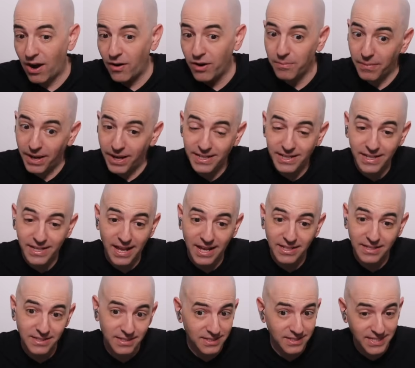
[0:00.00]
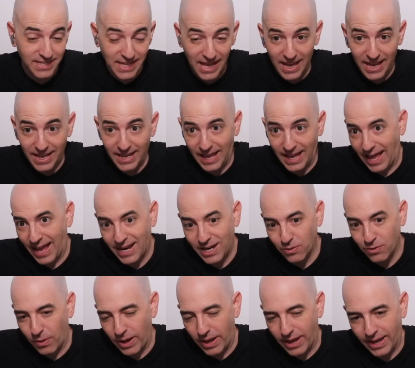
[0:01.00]
might not stay
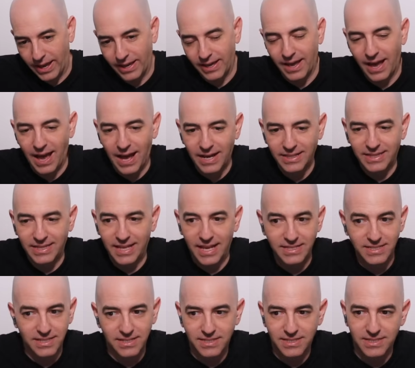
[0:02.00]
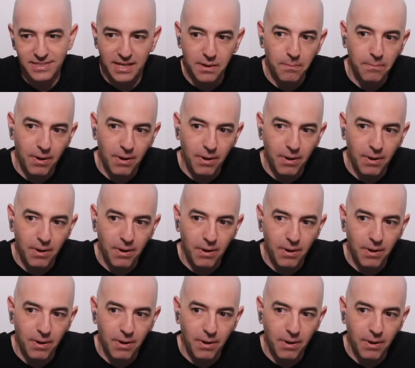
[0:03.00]
anyway at the SEC,